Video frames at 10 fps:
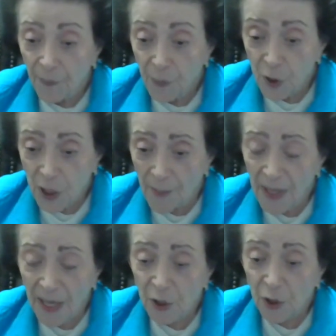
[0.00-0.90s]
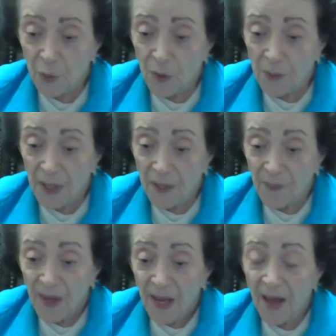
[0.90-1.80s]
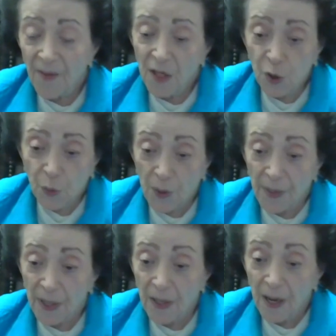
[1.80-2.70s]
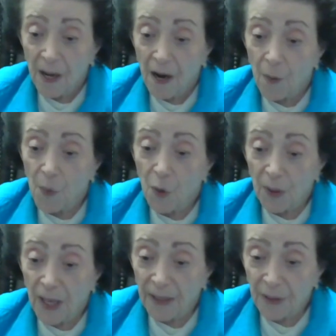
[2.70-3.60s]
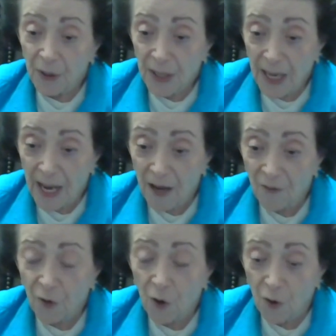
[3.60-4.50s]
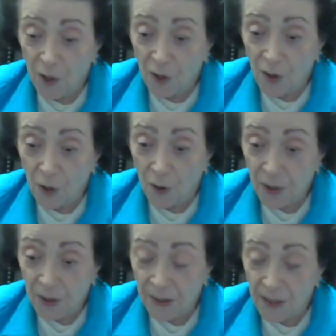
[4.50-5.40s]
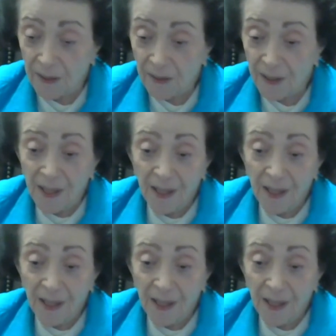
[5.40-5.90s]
predominates in women, and these women are more likely to have coronary heart disease.